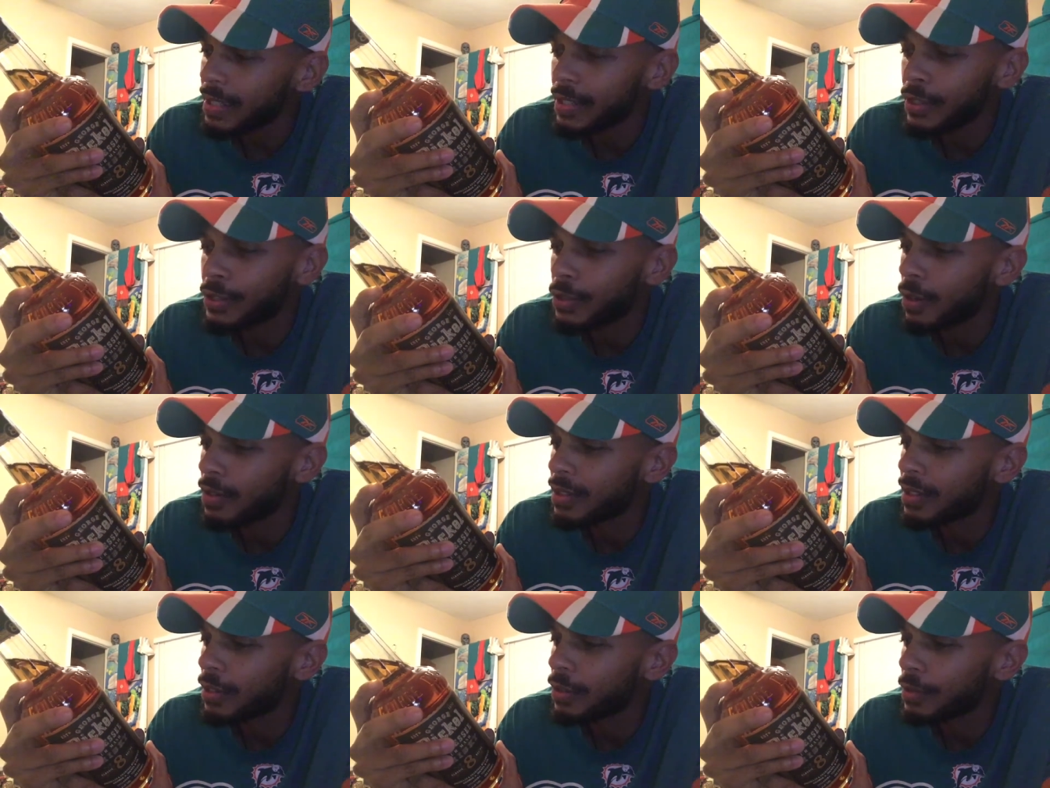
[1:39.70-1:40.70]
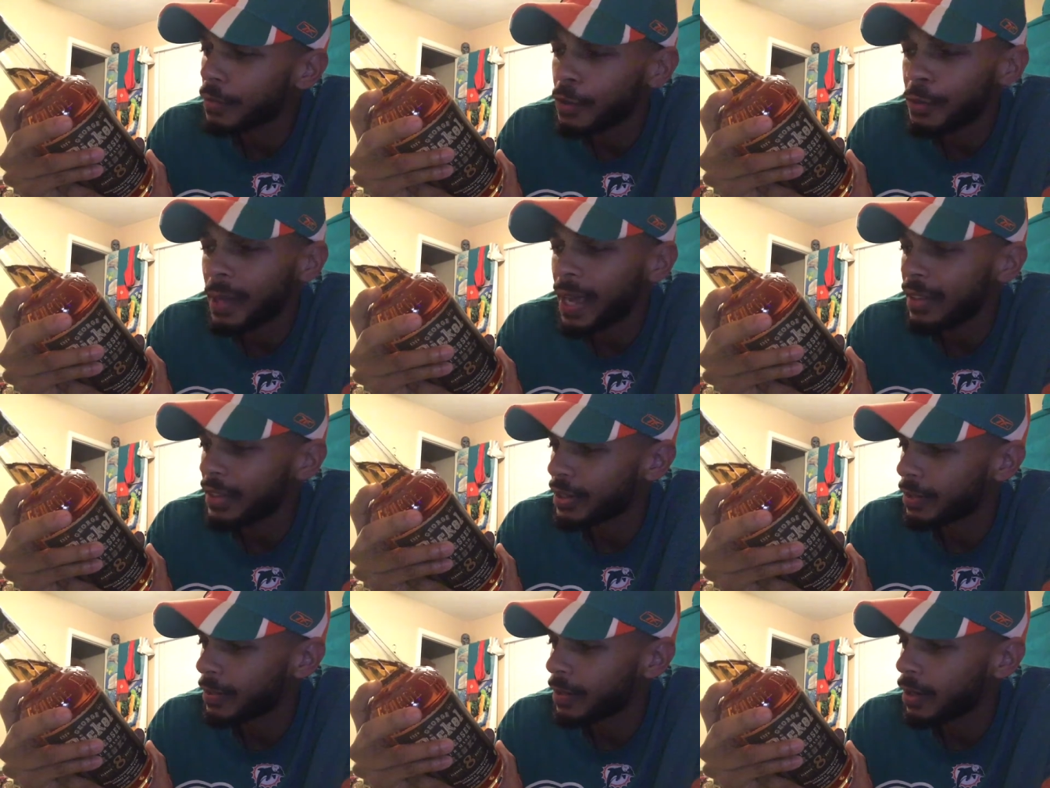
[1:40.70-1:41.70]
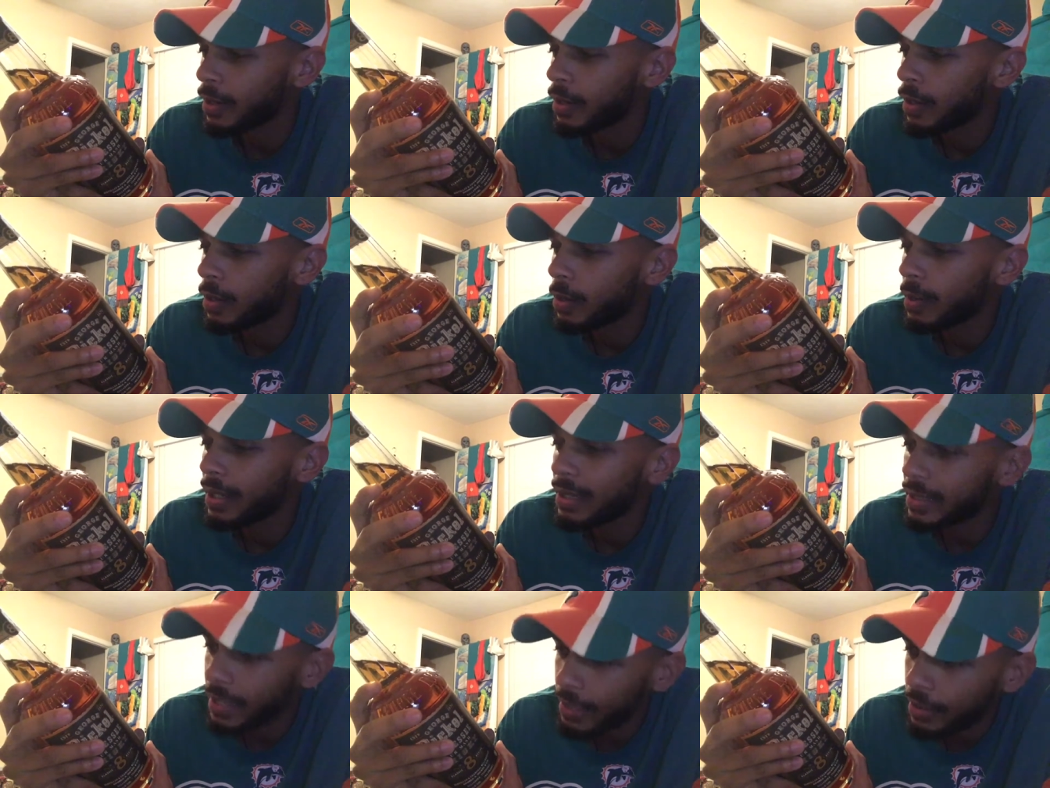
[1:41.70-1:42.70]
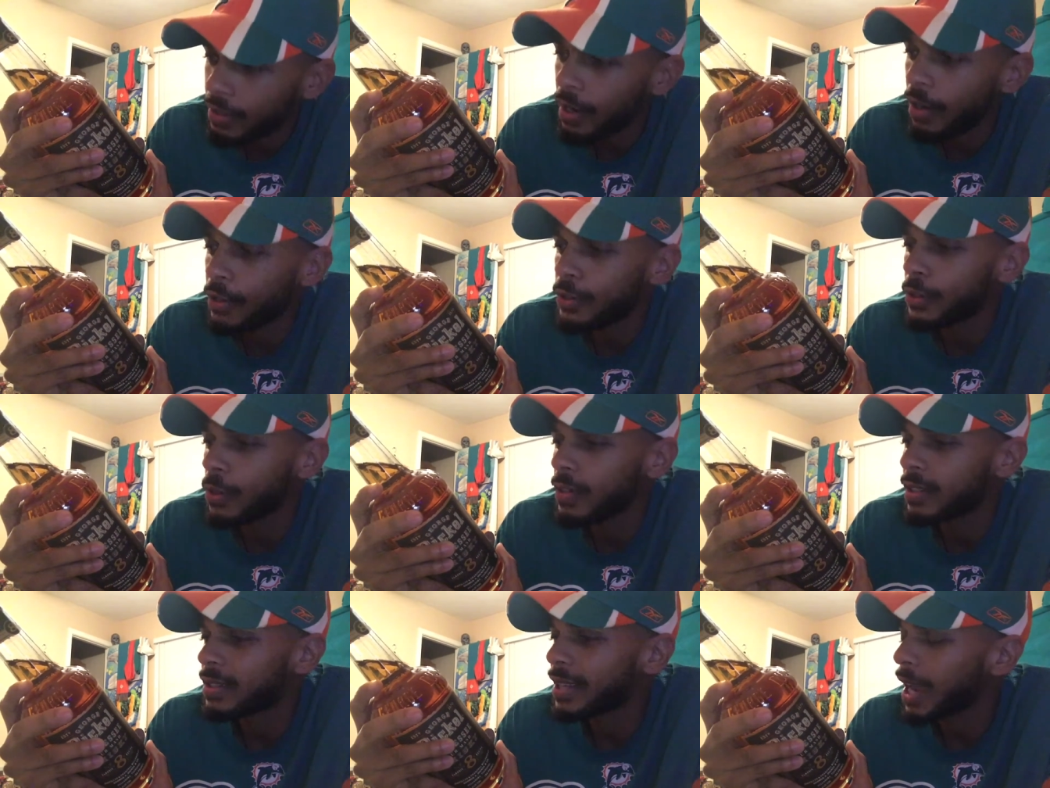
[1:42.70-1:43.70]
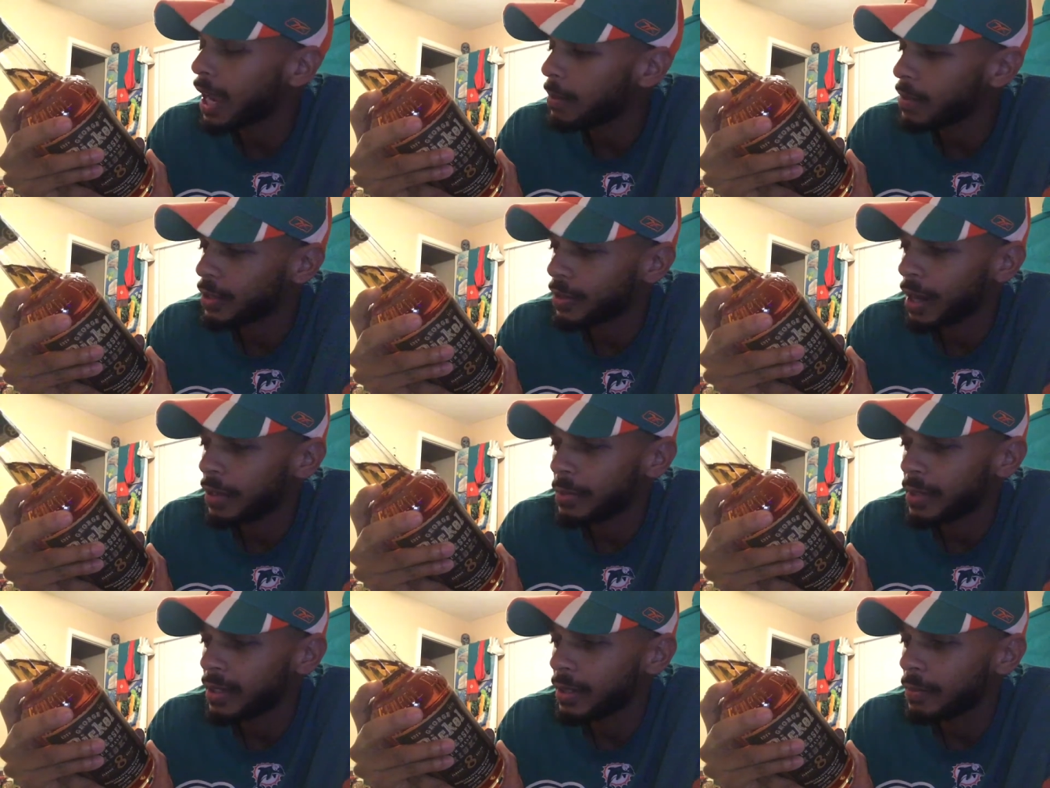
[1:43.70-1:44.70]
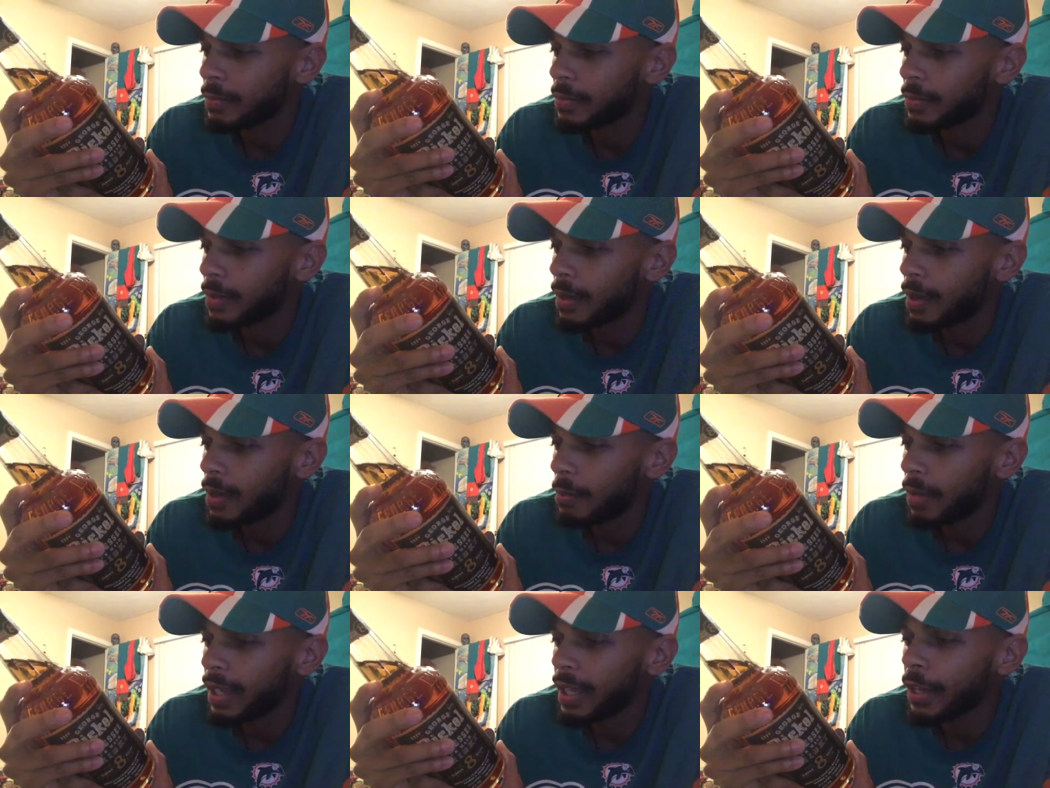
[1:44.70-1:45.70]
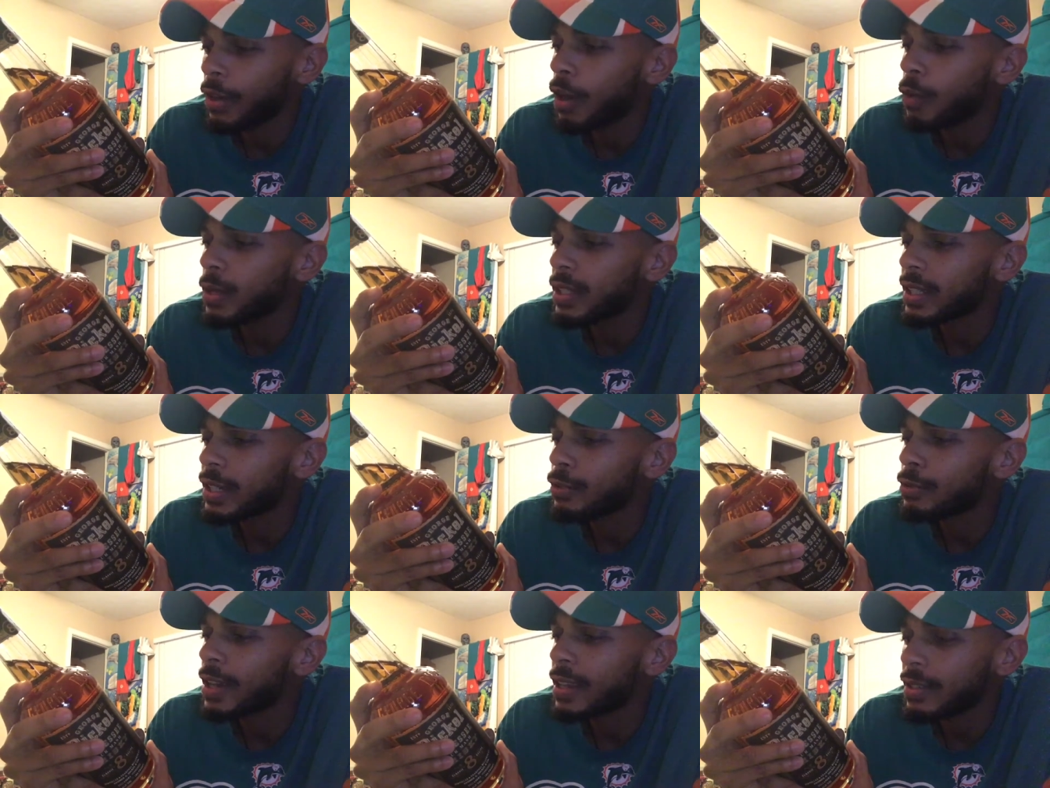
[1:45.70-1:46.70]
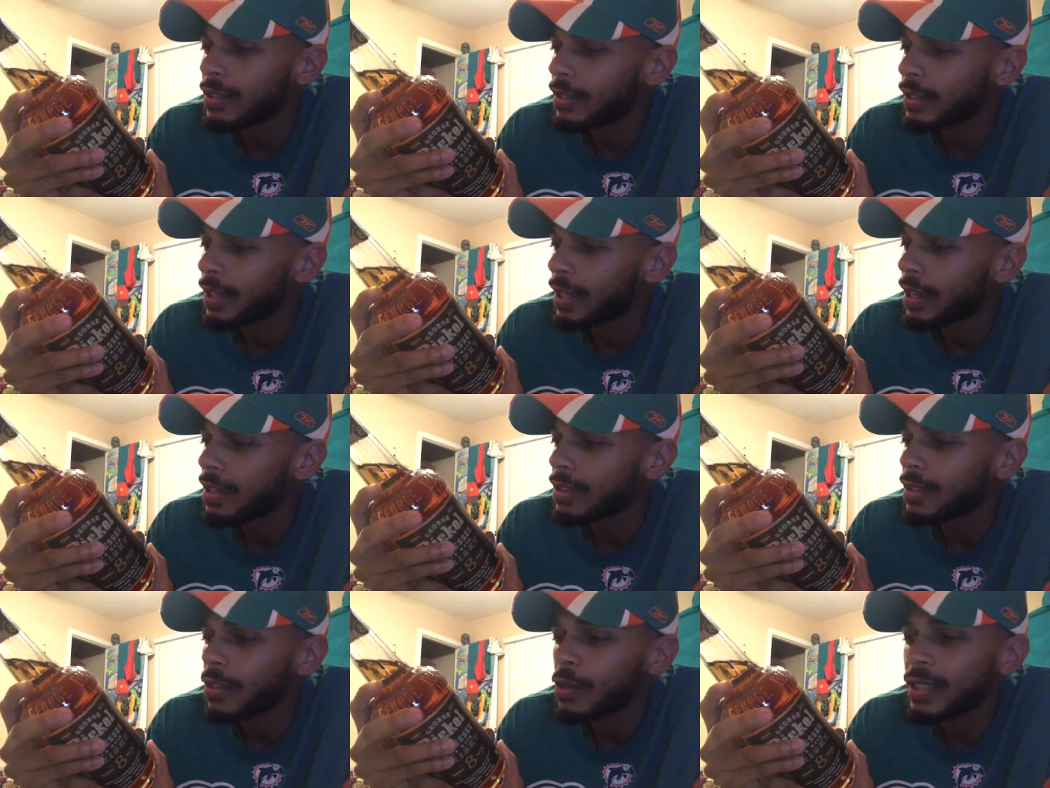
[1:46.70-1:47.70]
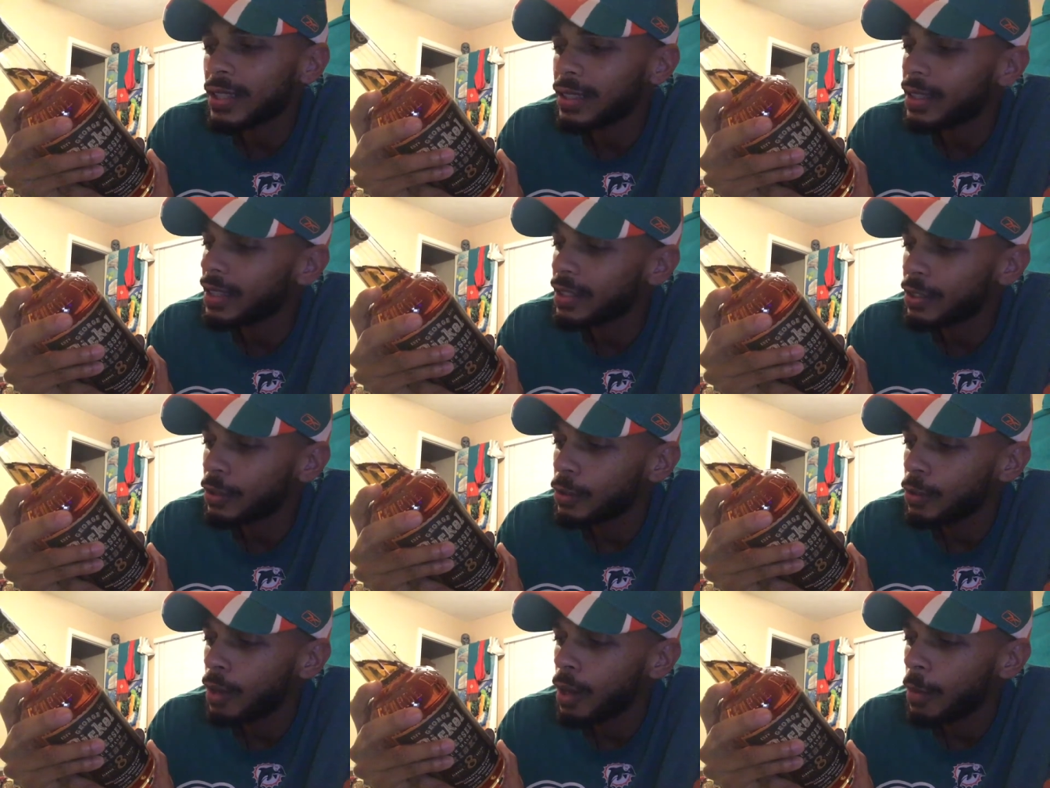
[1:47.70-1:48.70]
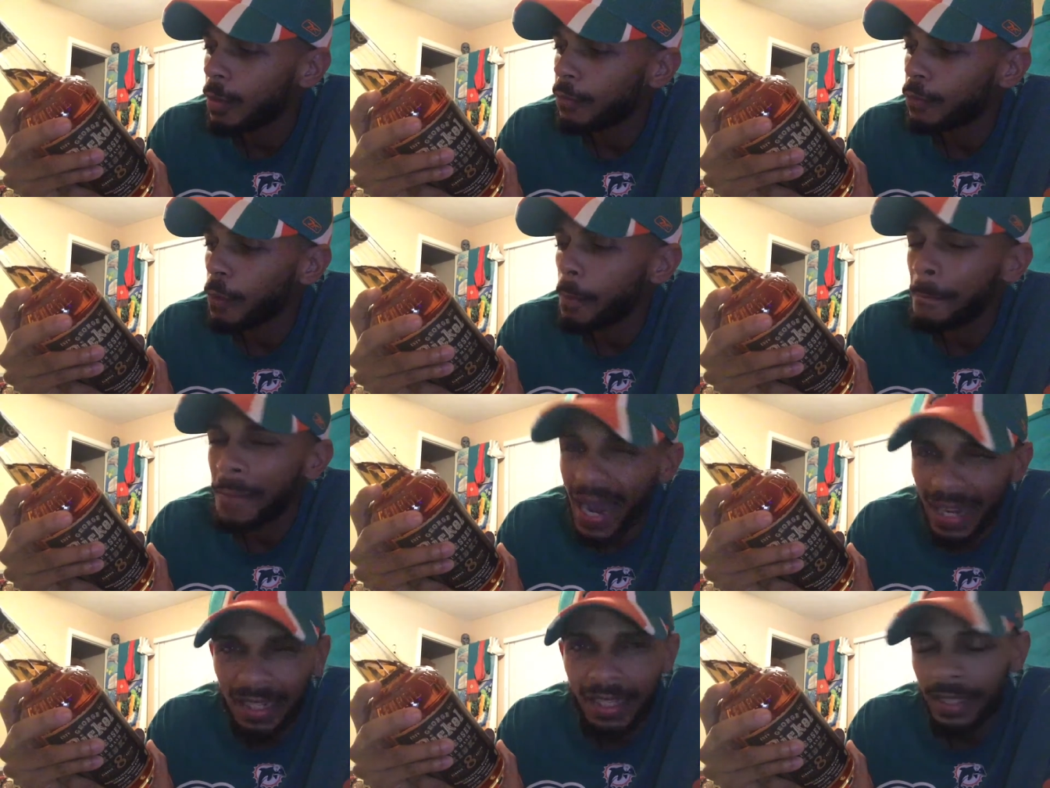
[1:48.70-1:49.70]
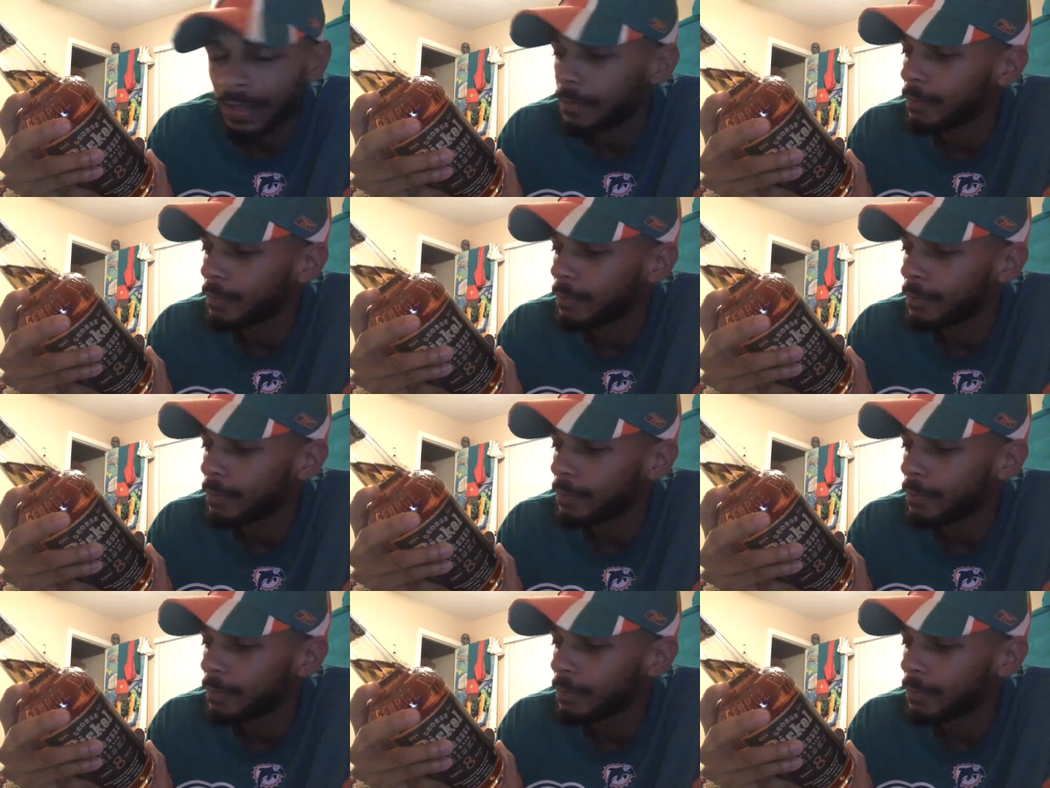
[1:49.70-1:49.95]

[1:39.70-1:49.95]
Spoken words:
since George distilled his first batch. We continue to honor George's timeless craftsmanship by letting our whiskey rest as long as it needs to before bottling.